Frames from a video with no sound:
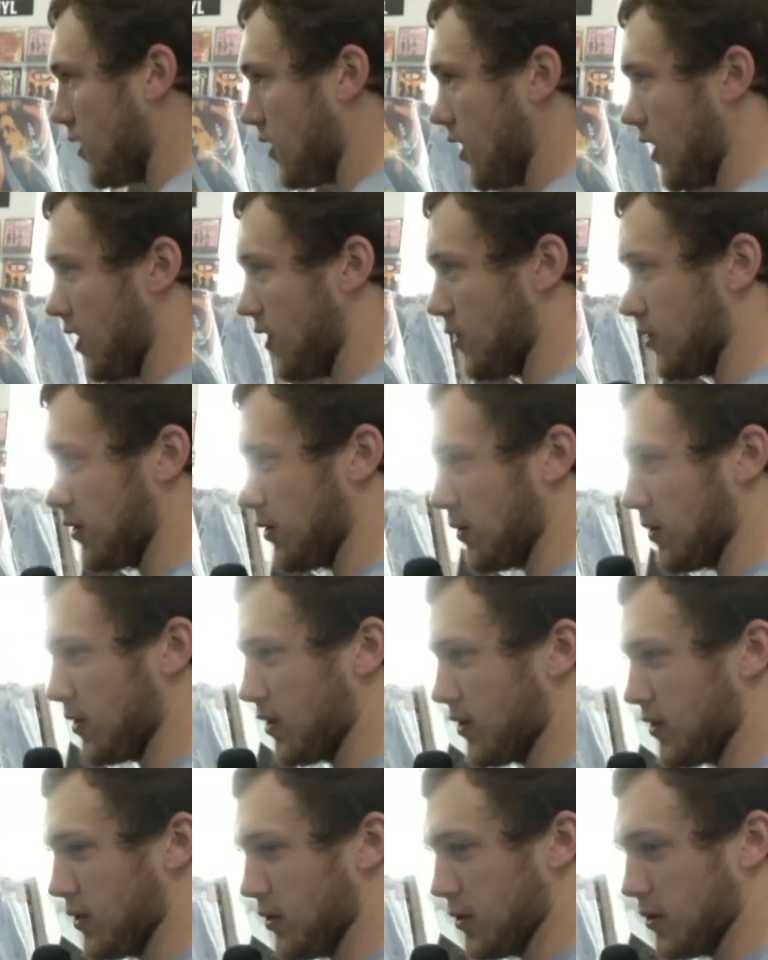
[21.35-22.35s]
I don't know what
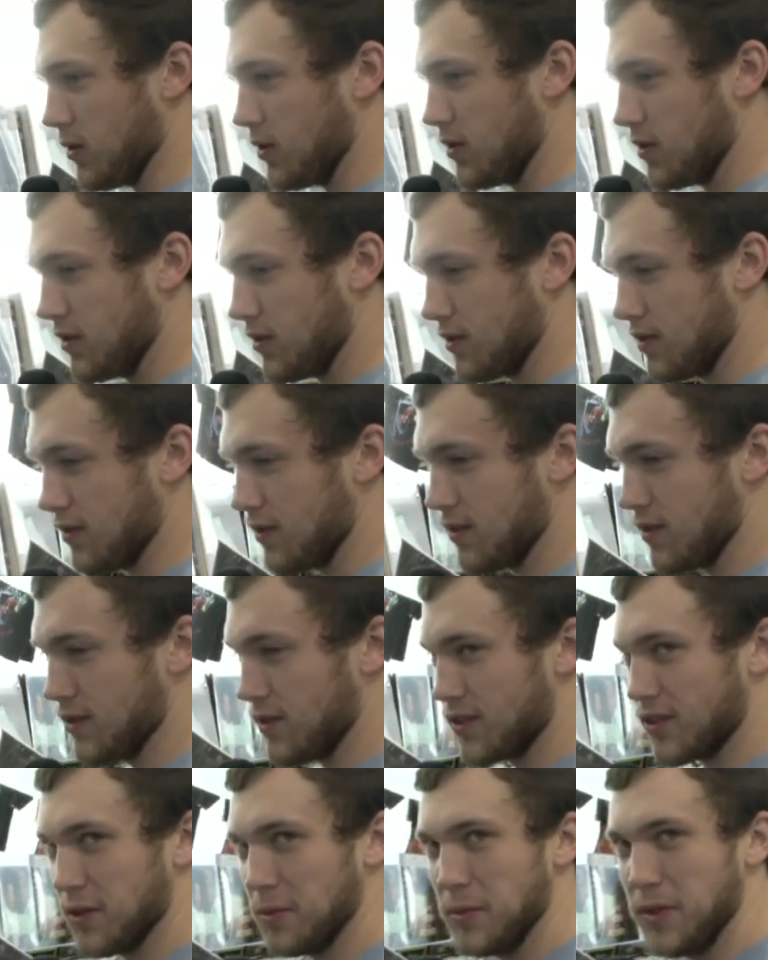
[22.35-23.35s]
to do.
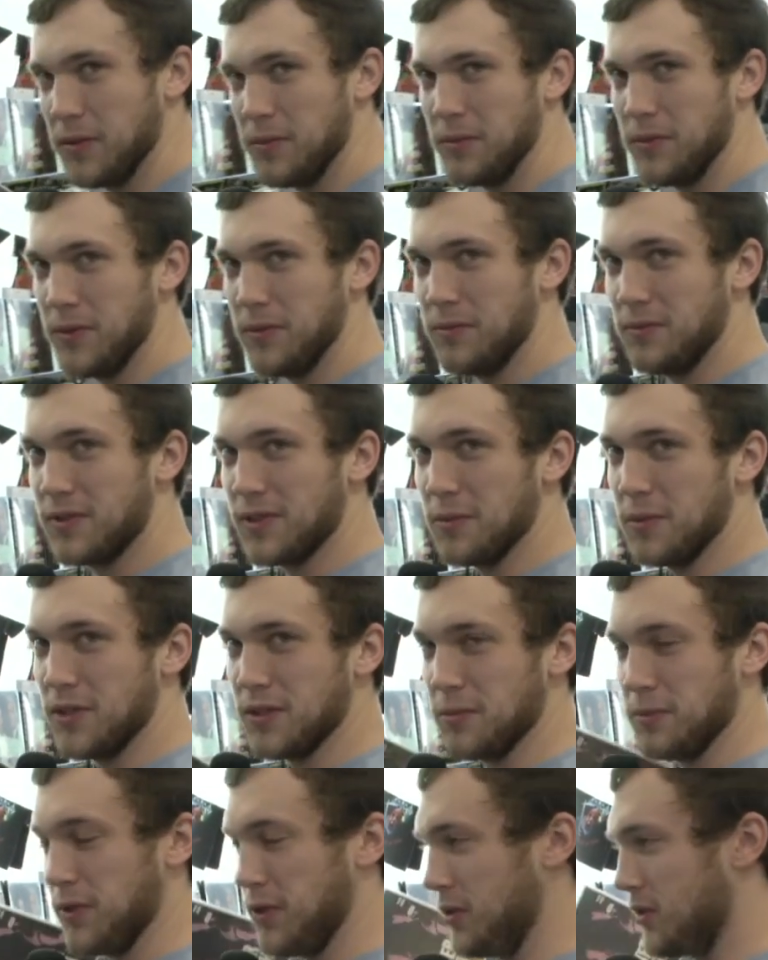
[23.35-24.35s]
There's so many, so
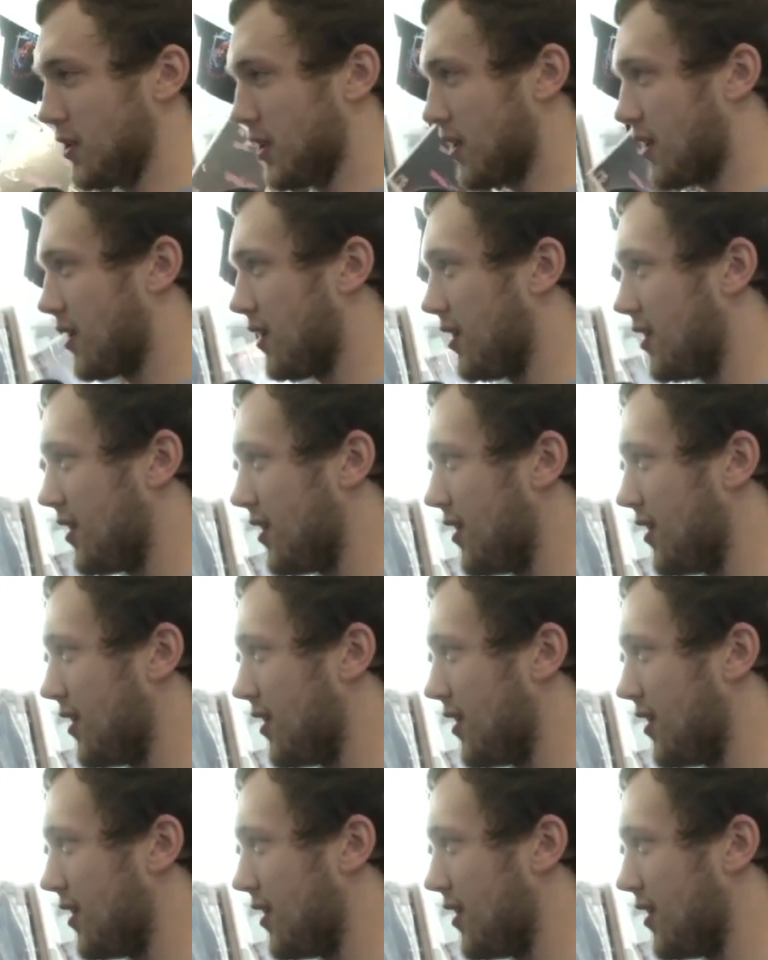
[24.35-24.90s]
much music,